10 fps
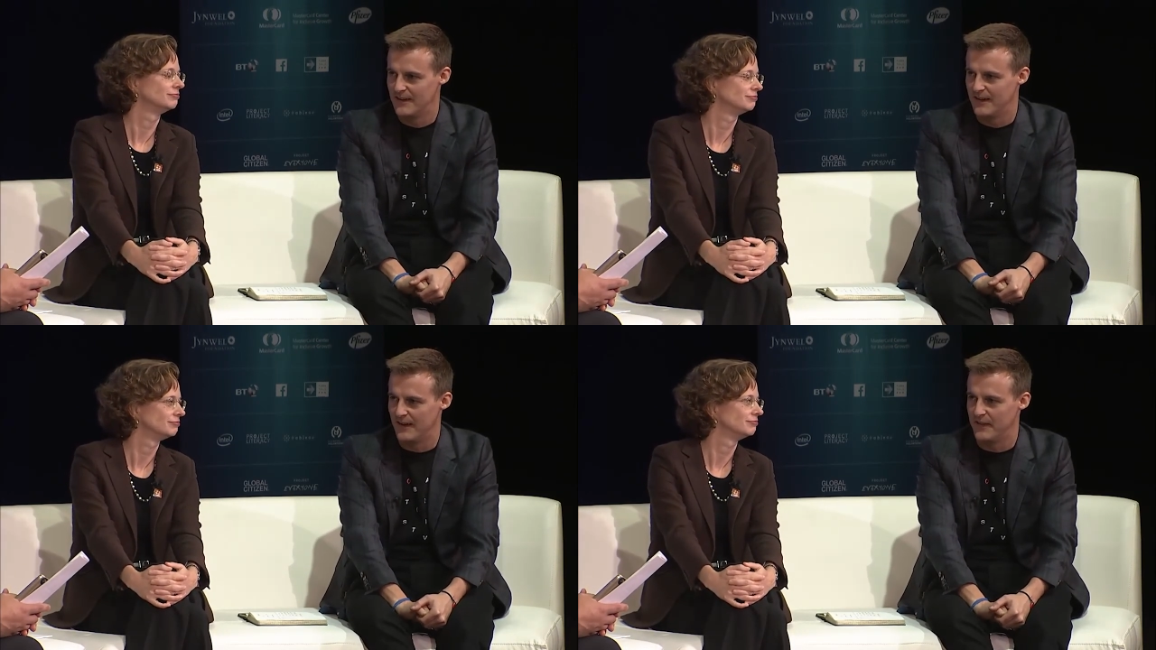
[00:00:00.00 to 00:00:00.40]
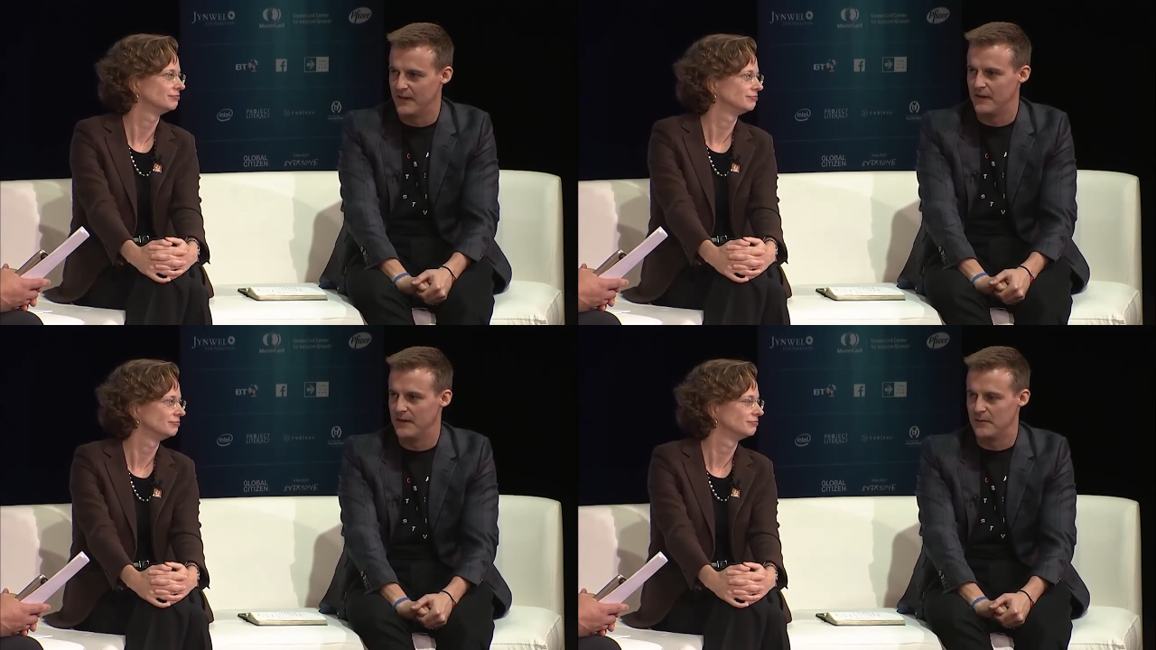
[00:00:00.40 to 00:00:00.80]
Speaker 1: And
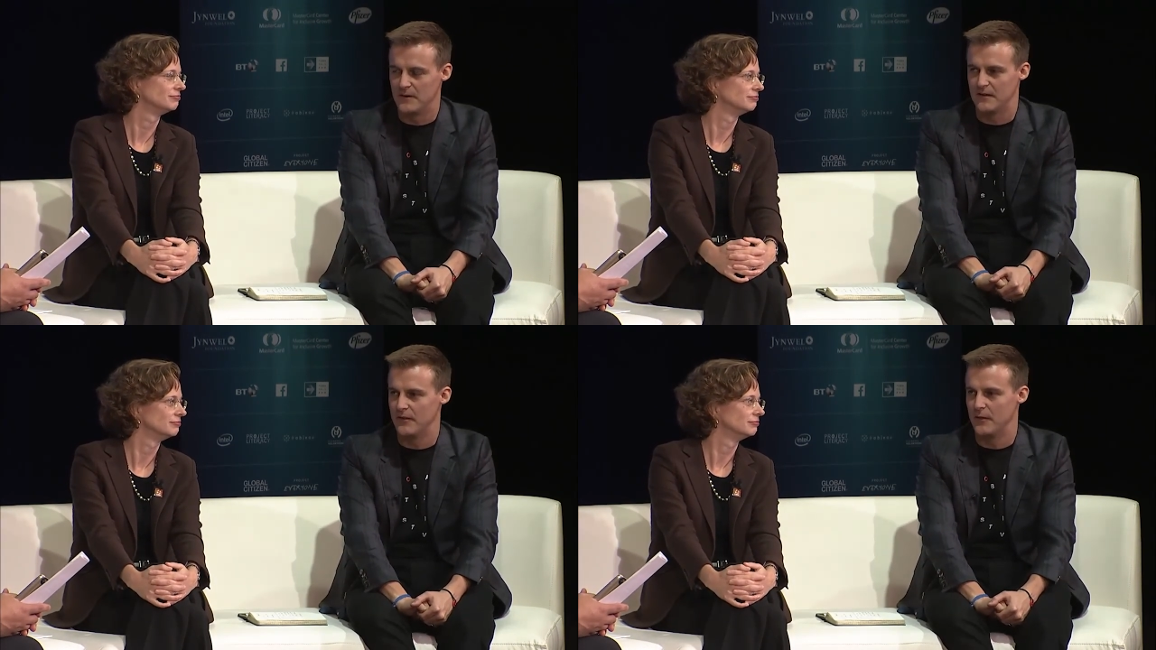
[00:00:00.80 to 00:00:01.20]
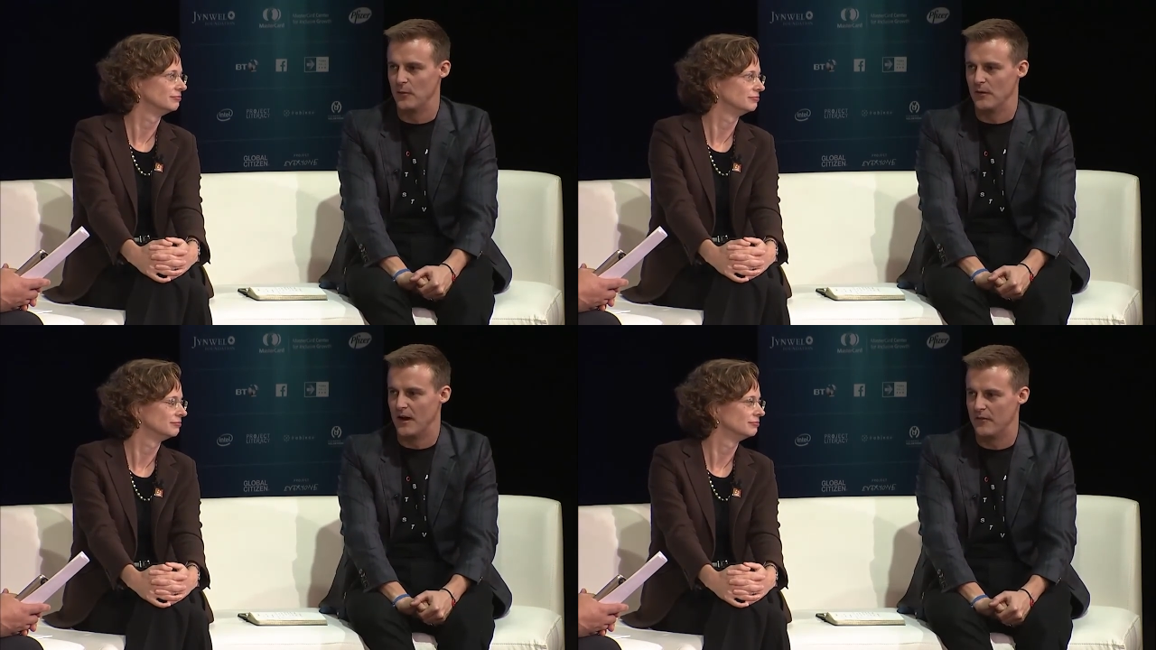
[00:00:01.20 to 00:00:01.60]
that given that
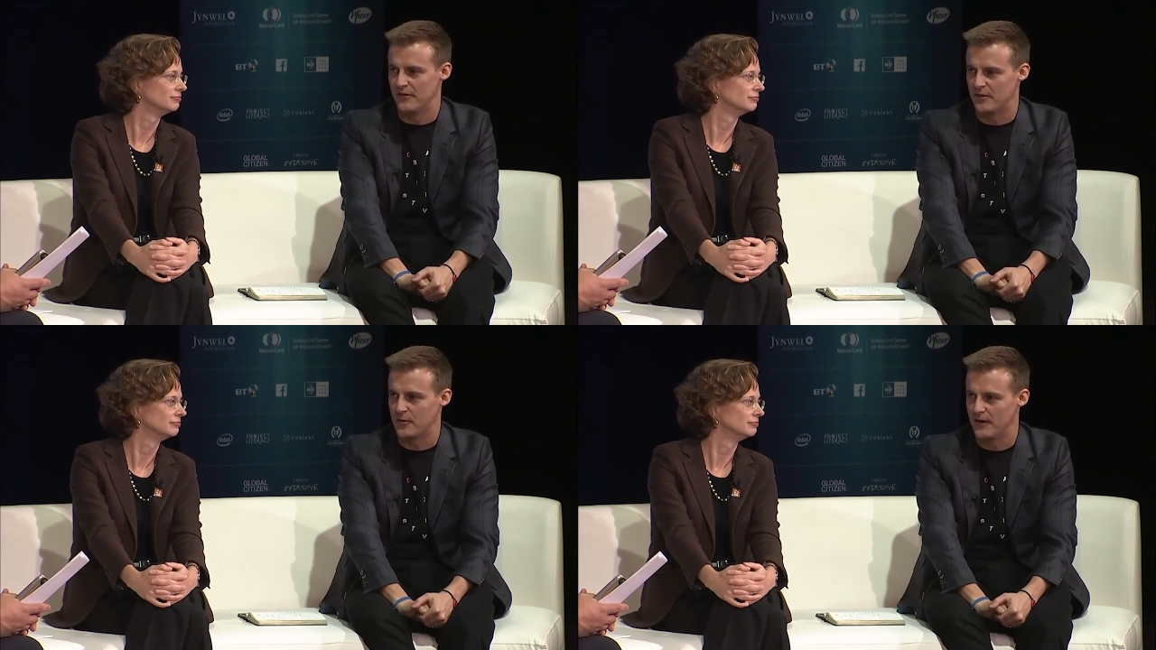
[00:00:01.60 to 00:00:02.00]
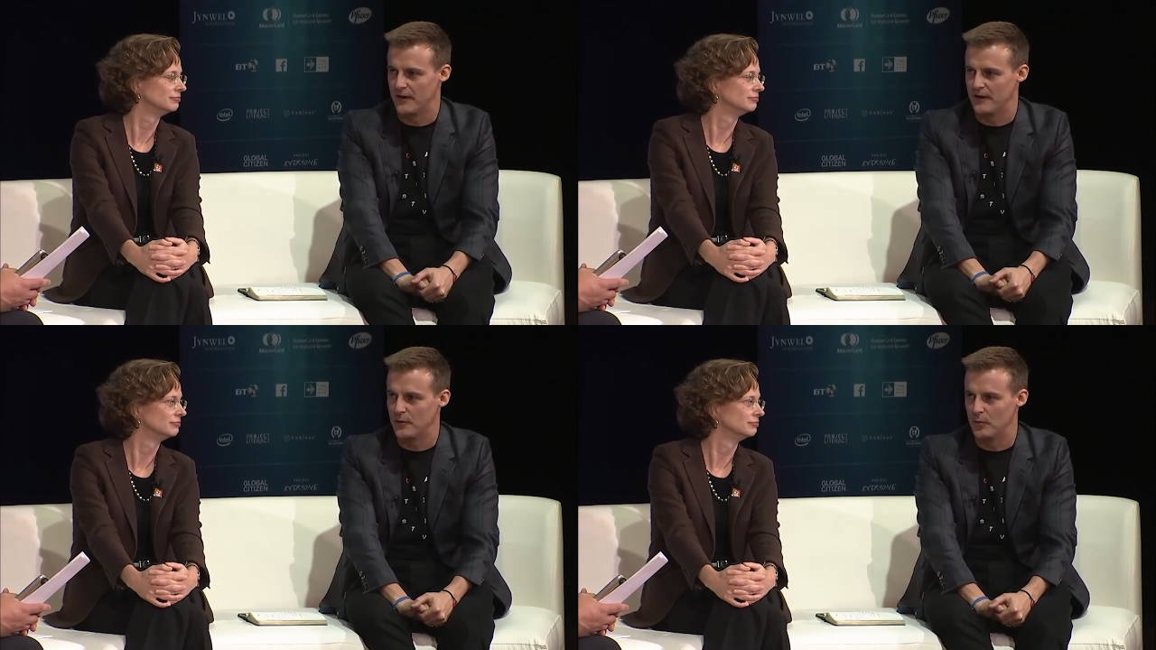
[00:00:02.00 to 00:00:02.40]
all lives are
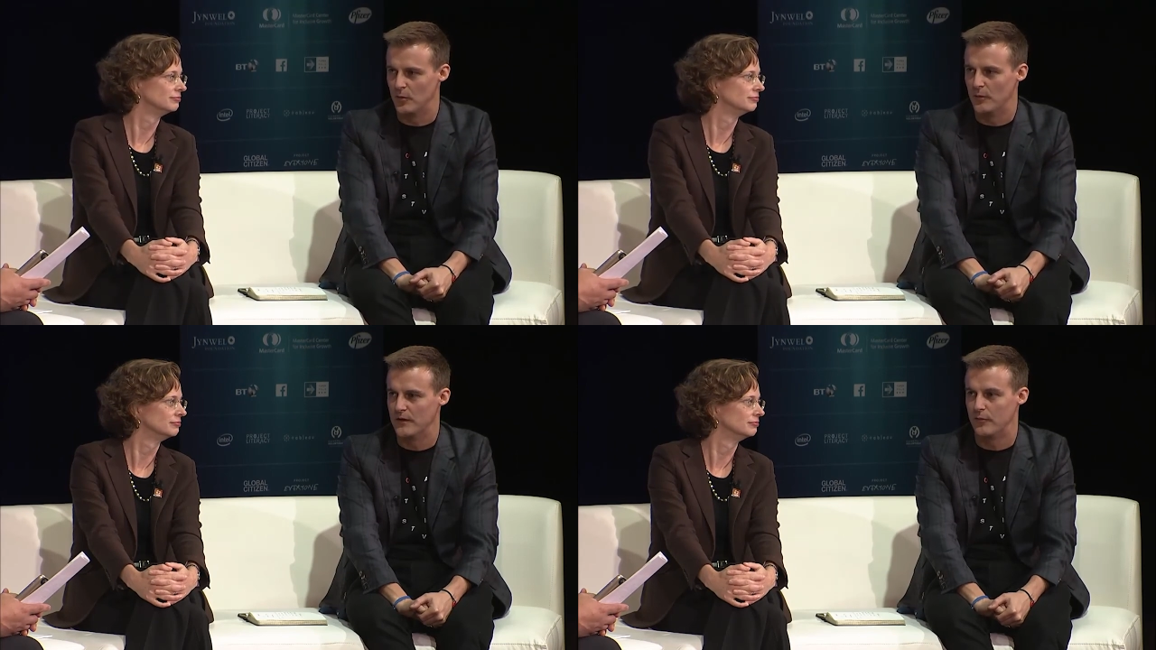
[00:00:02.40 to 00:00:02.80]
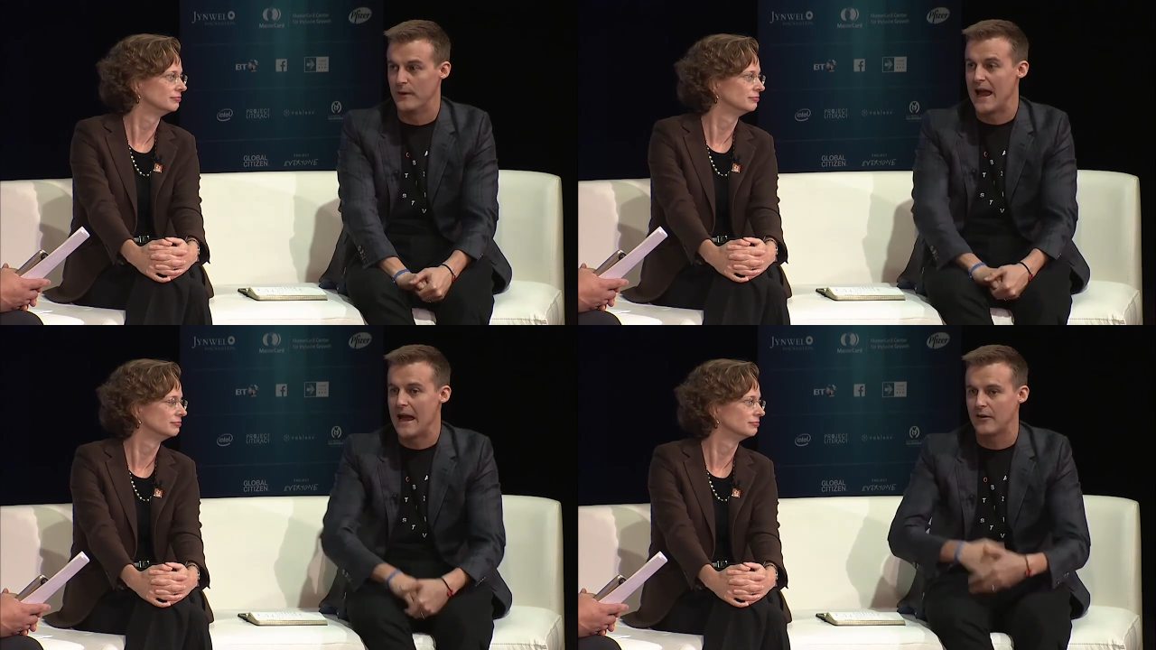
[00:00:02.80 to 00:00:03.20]
created equal, we, if
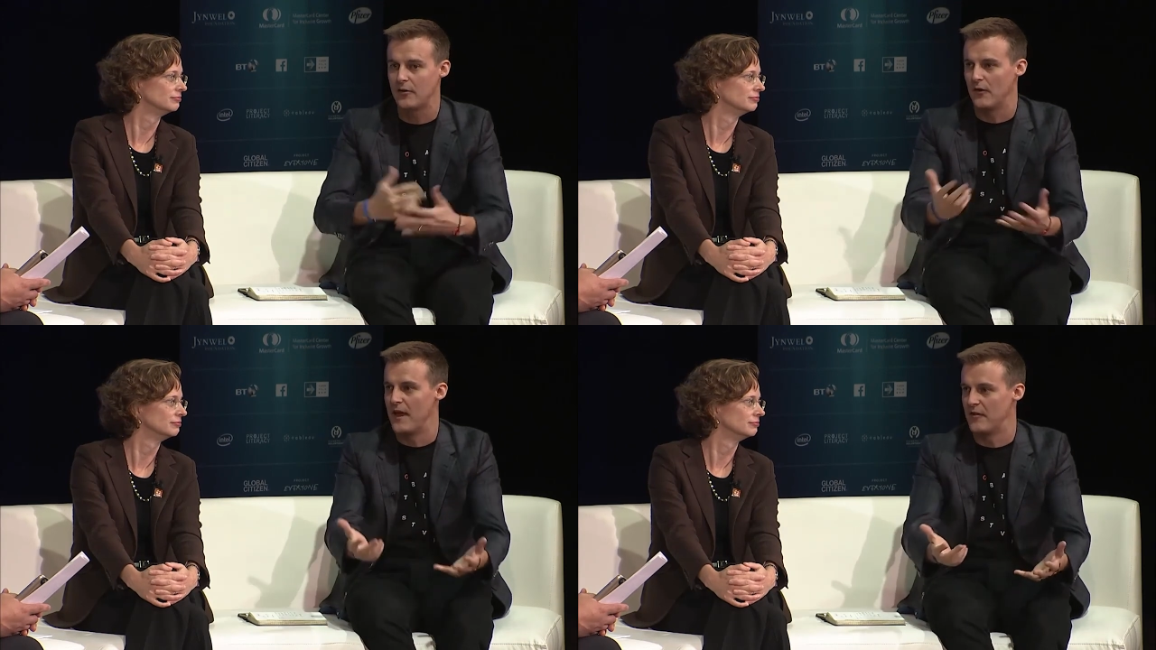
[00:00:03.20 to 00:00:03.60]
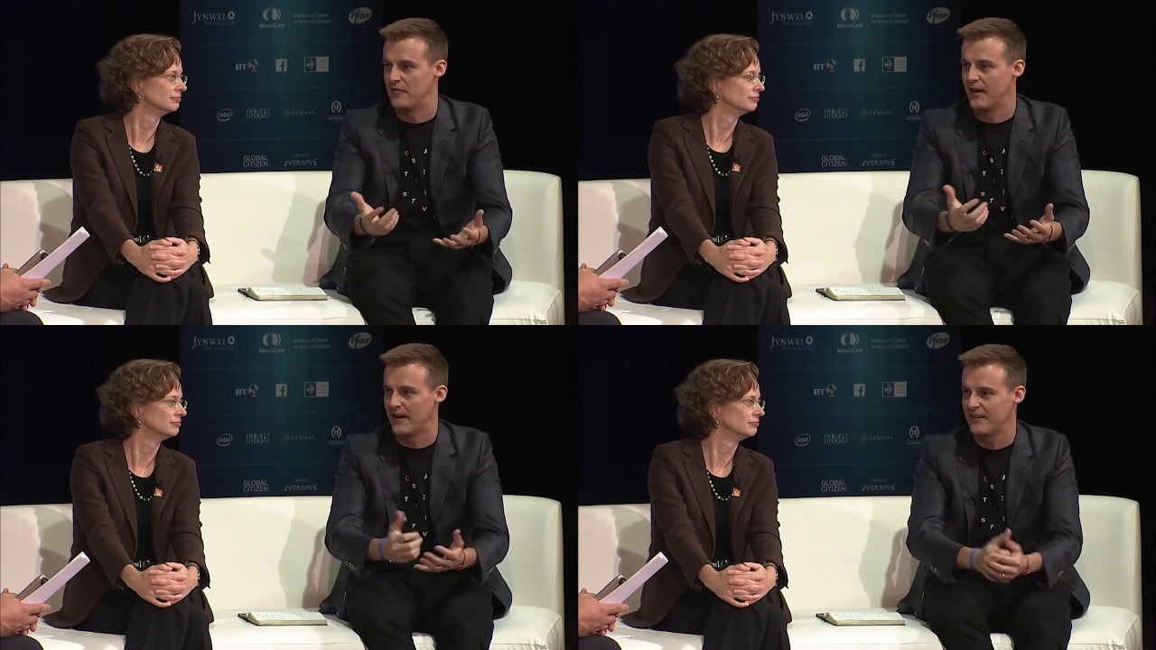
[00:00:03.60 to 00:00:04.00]
we act on that
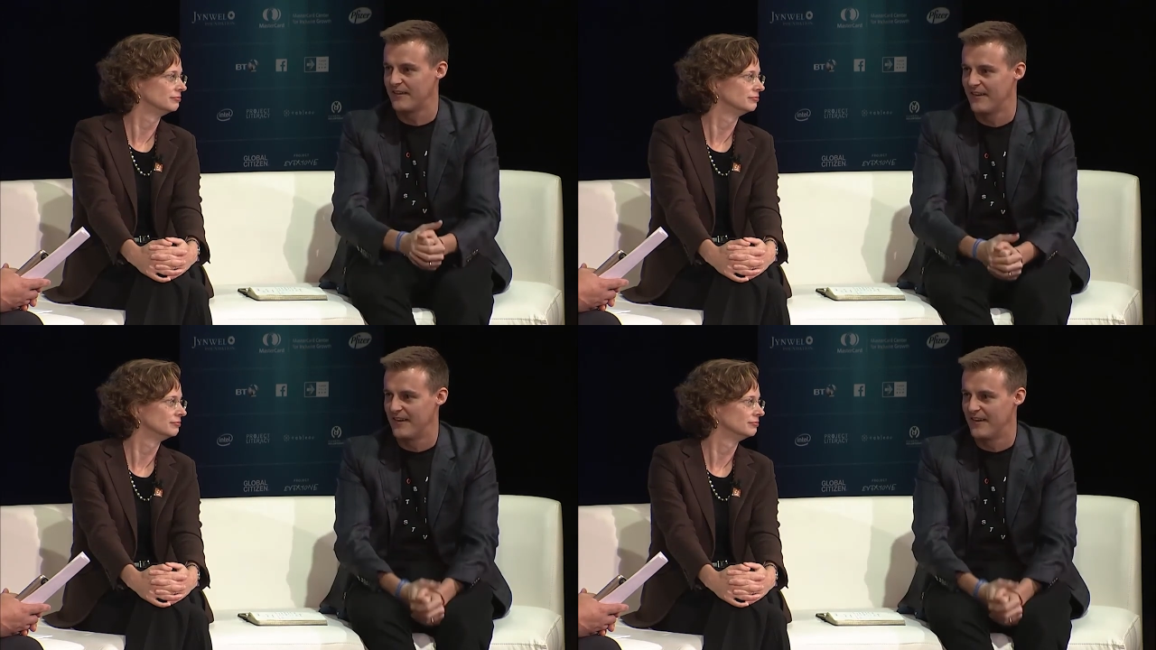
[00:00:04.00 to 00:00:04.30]
fact,